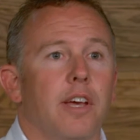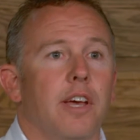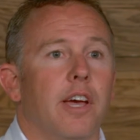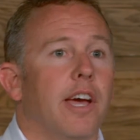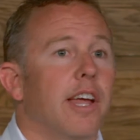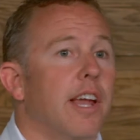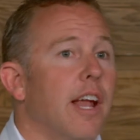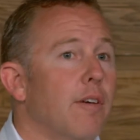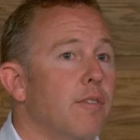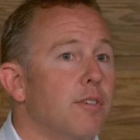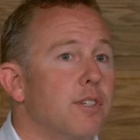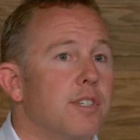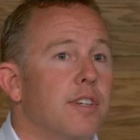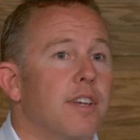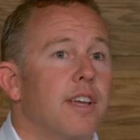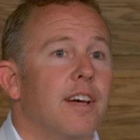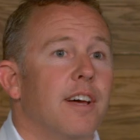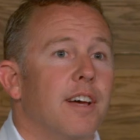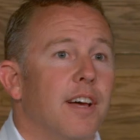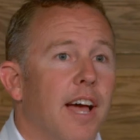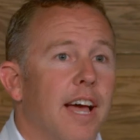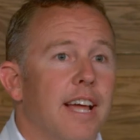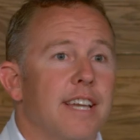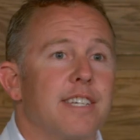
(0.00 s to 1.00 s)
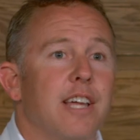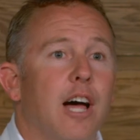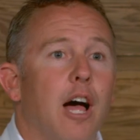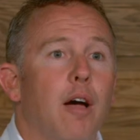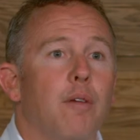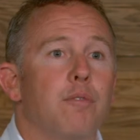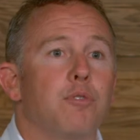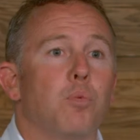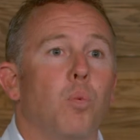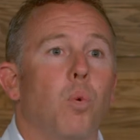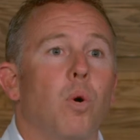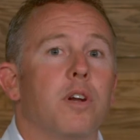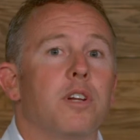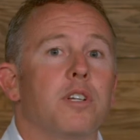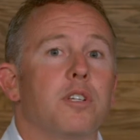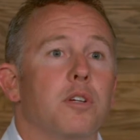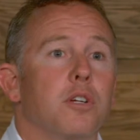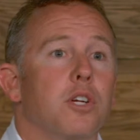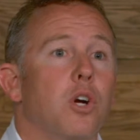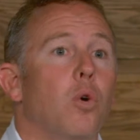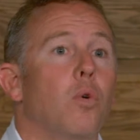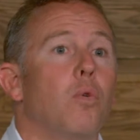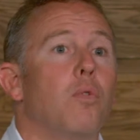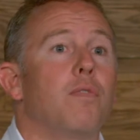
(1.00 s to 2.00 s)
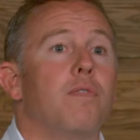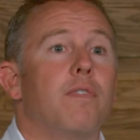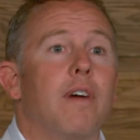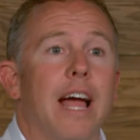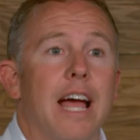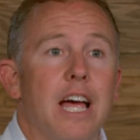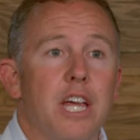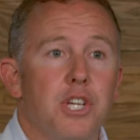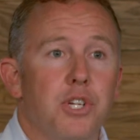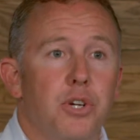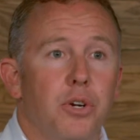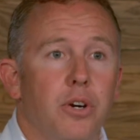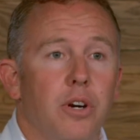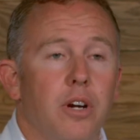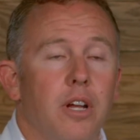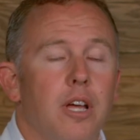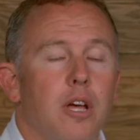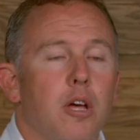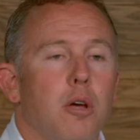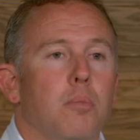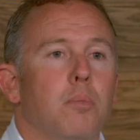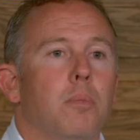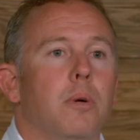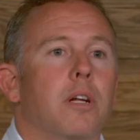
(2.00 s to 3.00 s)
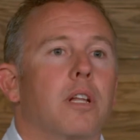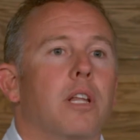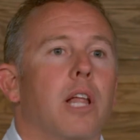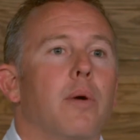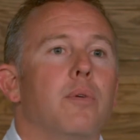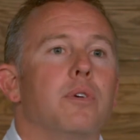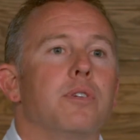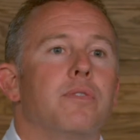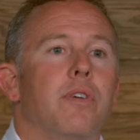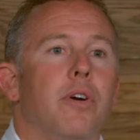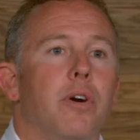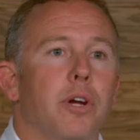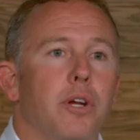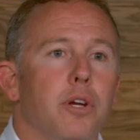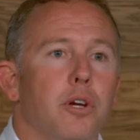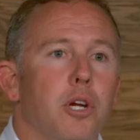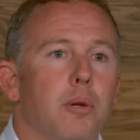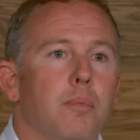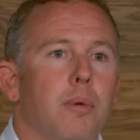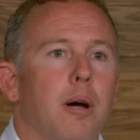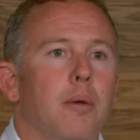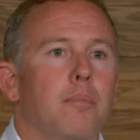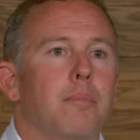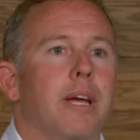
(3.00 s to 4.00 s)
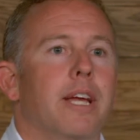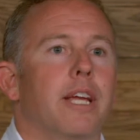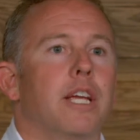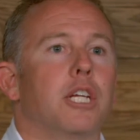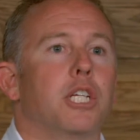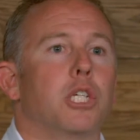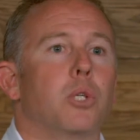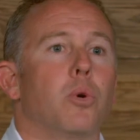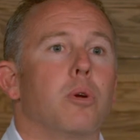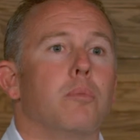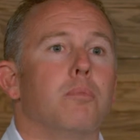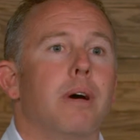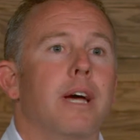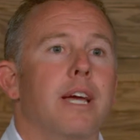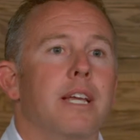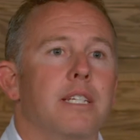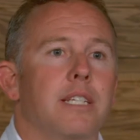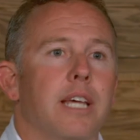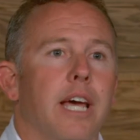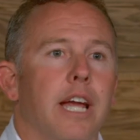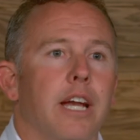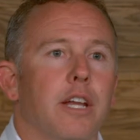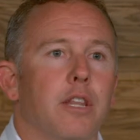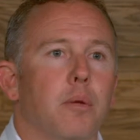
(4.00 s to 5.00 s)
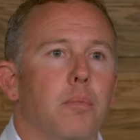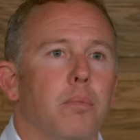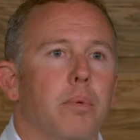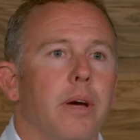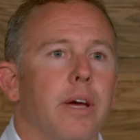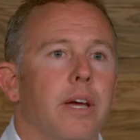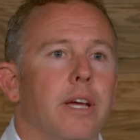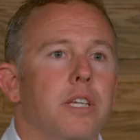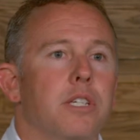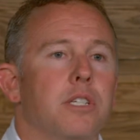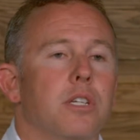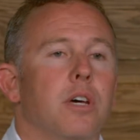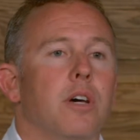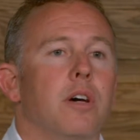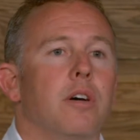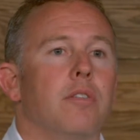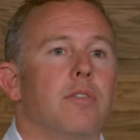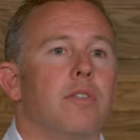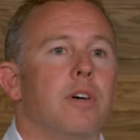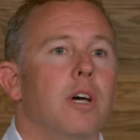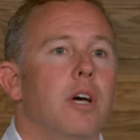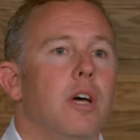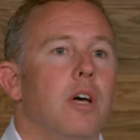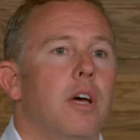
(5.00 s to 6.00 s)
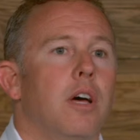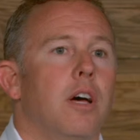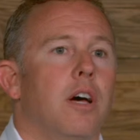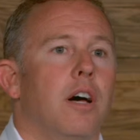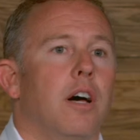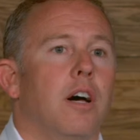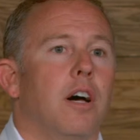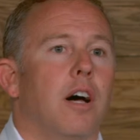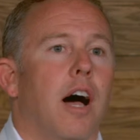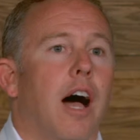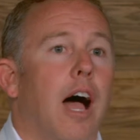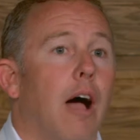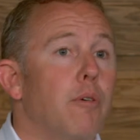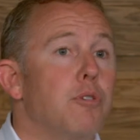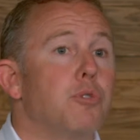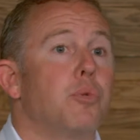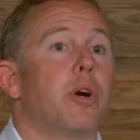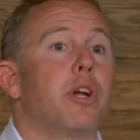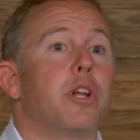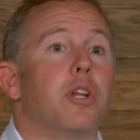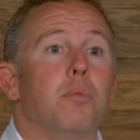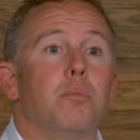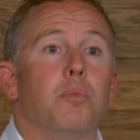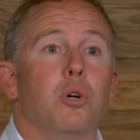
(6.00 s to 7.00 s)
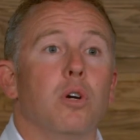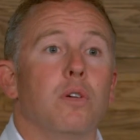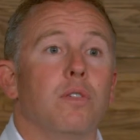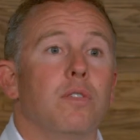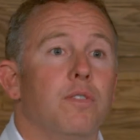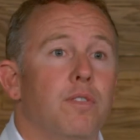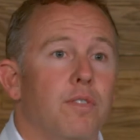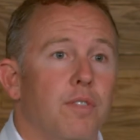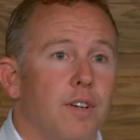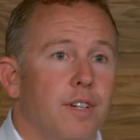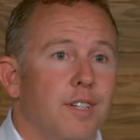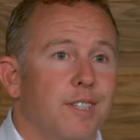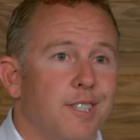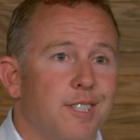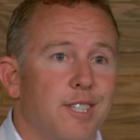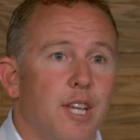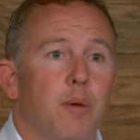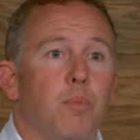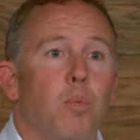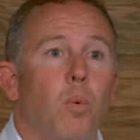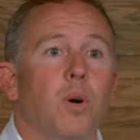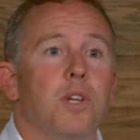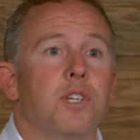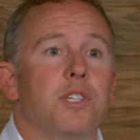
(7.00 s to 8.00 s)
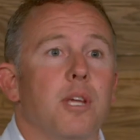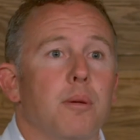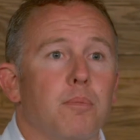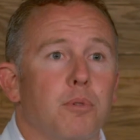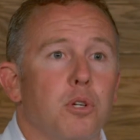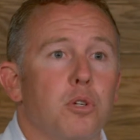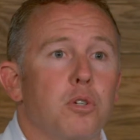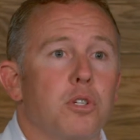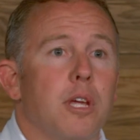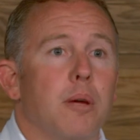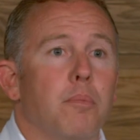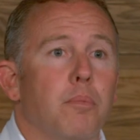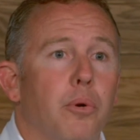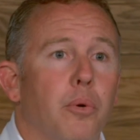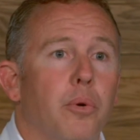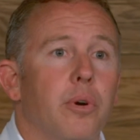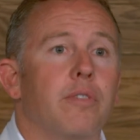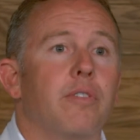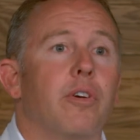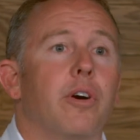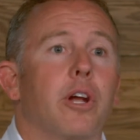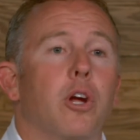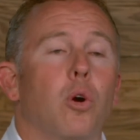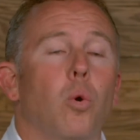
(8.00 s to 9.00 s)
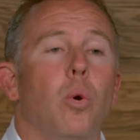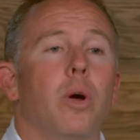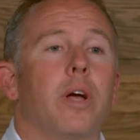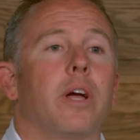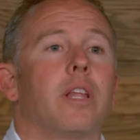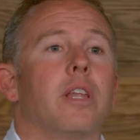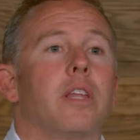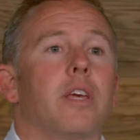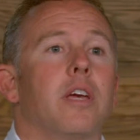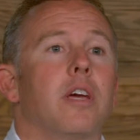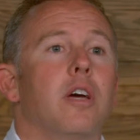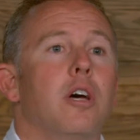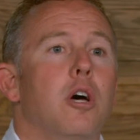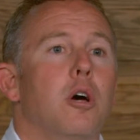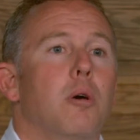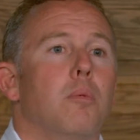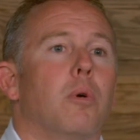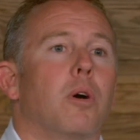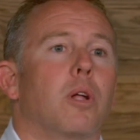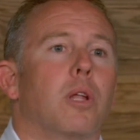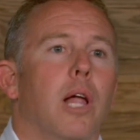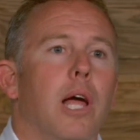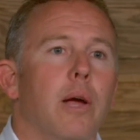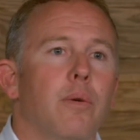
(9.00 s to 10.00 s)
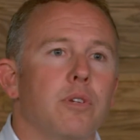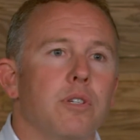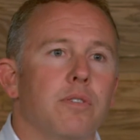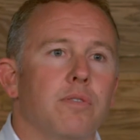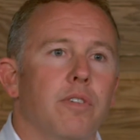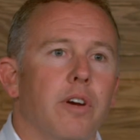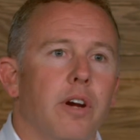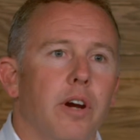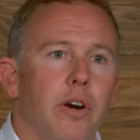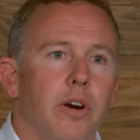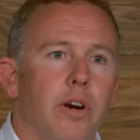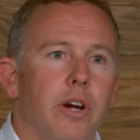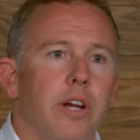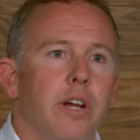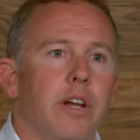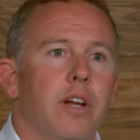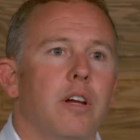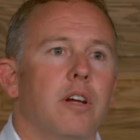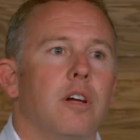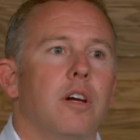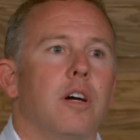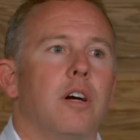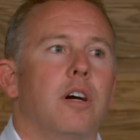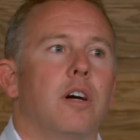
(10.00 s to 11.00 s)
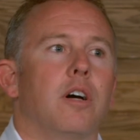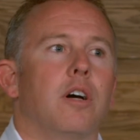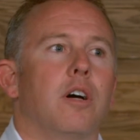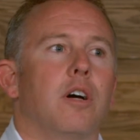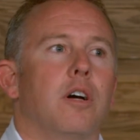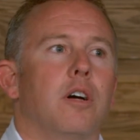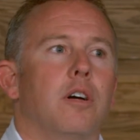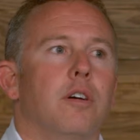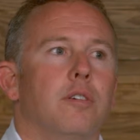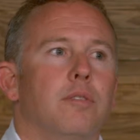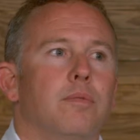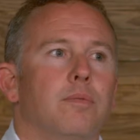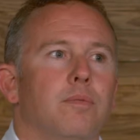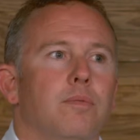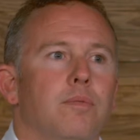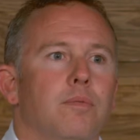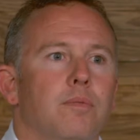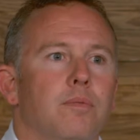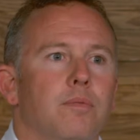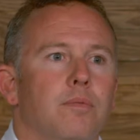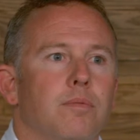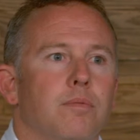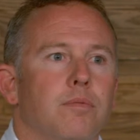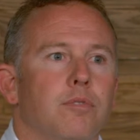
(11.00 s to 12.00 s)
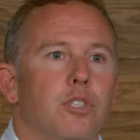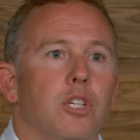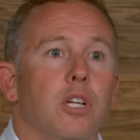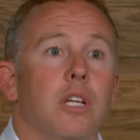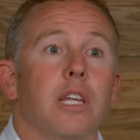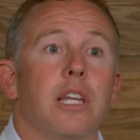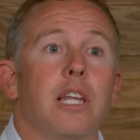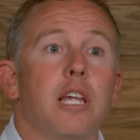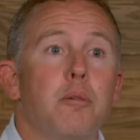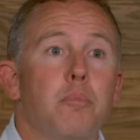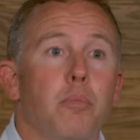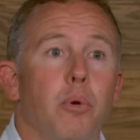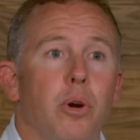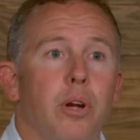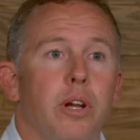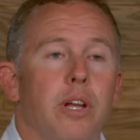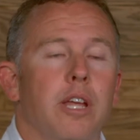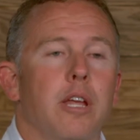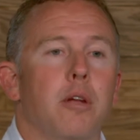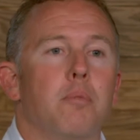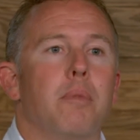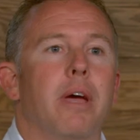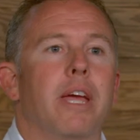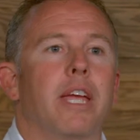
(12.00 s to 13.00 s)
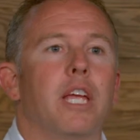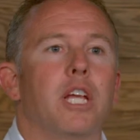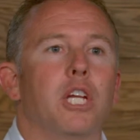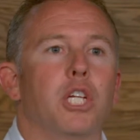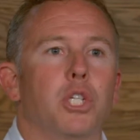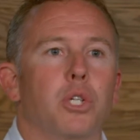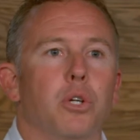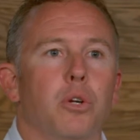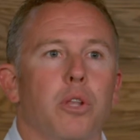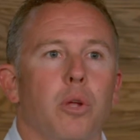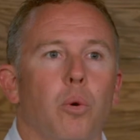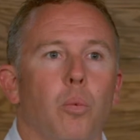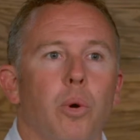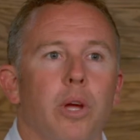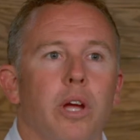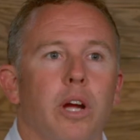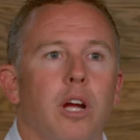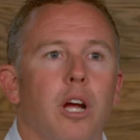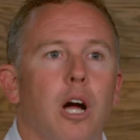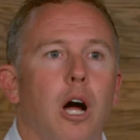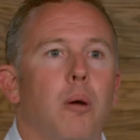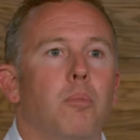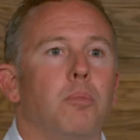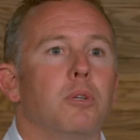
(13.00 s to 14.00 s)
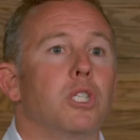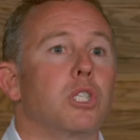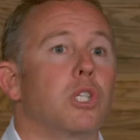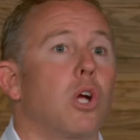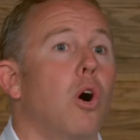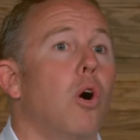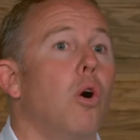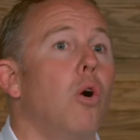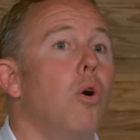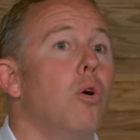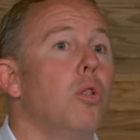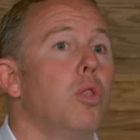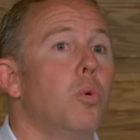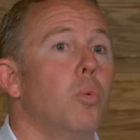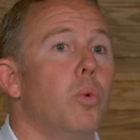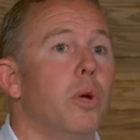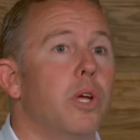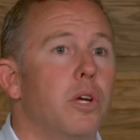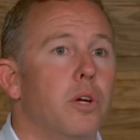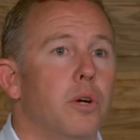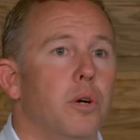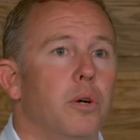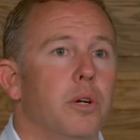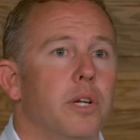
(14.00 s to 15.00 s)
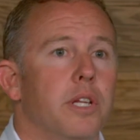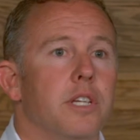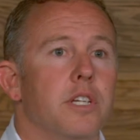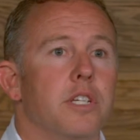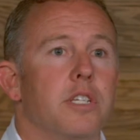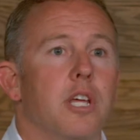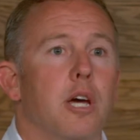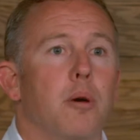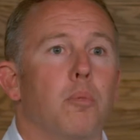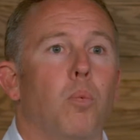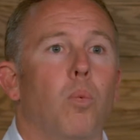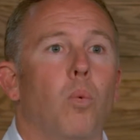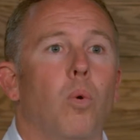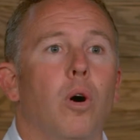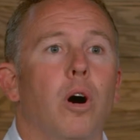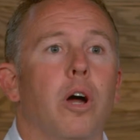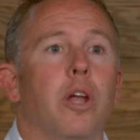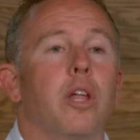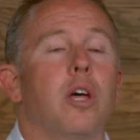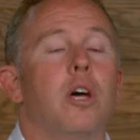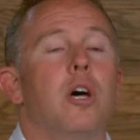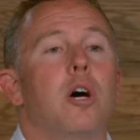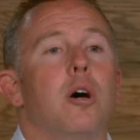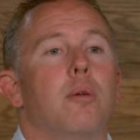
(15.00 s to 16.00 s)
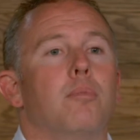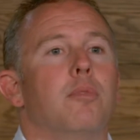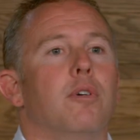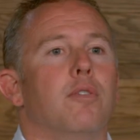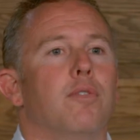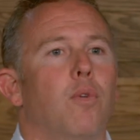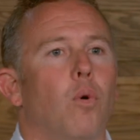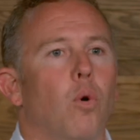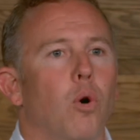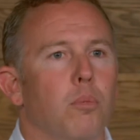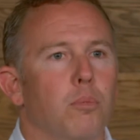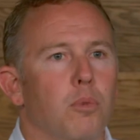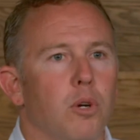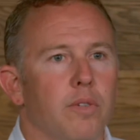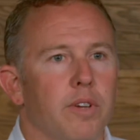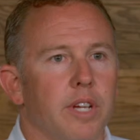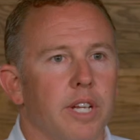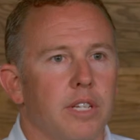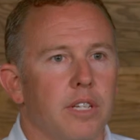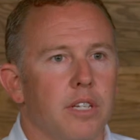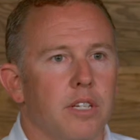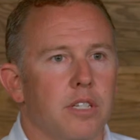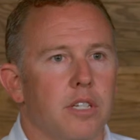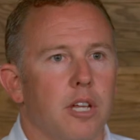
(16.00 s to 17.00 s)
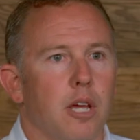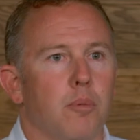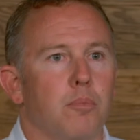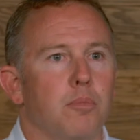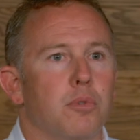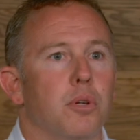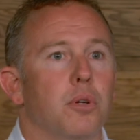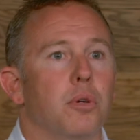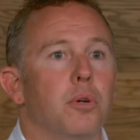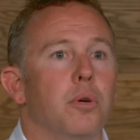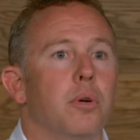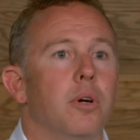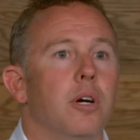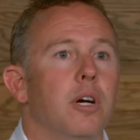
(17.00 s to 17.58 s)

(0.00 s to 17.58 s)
And I was at times wanting to go faster, but Clay was very good about making sure we maintained the pace of, I was ready to move step 1, step 2, step 3 very quickly, but Clay was very deliberate in making sure that we accomplished all that we could in step 1 before moving to step 2,